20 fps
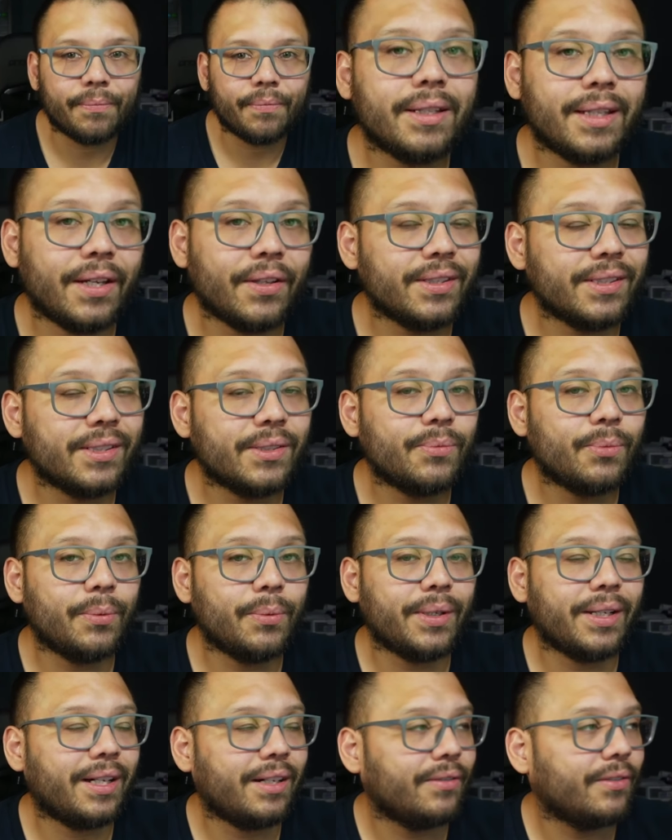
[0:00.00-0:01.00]
Now, this is what
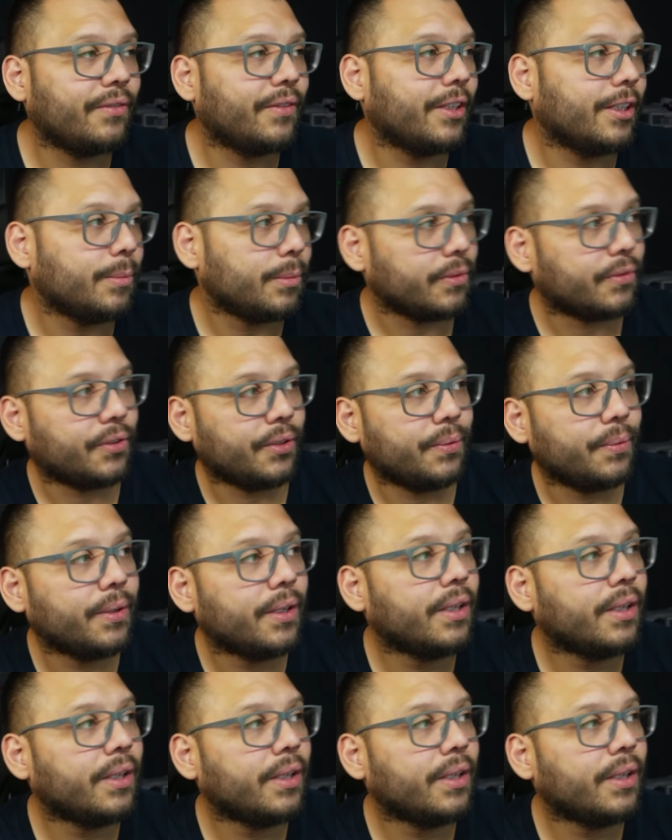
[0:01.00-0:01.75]
we have available for you.